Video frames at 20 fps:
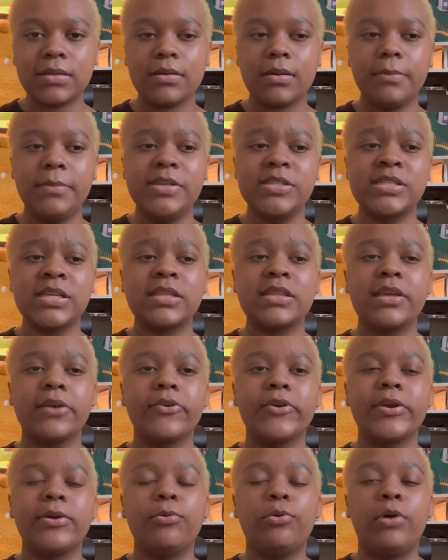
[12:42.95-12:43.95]
Music
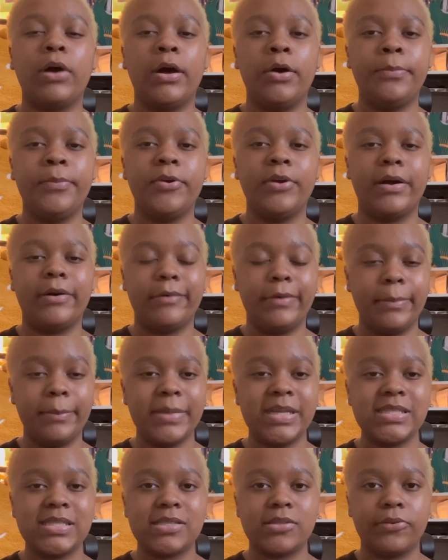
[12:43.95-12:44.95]
theory will help you out
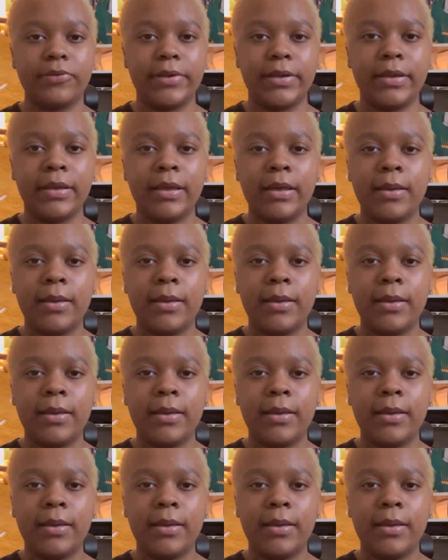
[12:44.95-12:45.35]
immensely